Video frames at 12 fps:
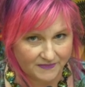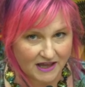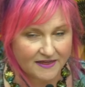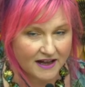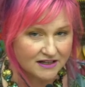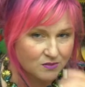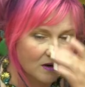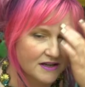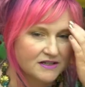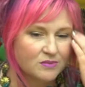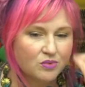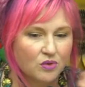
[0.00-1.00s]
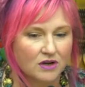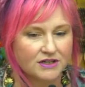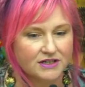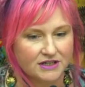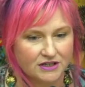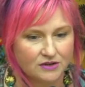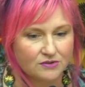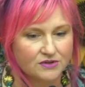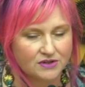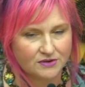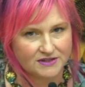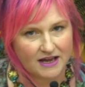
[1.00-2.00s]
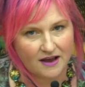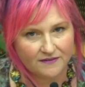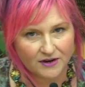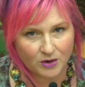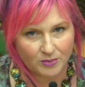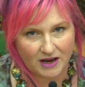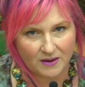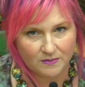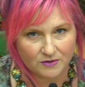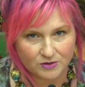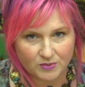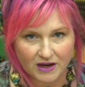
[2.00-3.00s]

And that's why it's important to use those heavier papers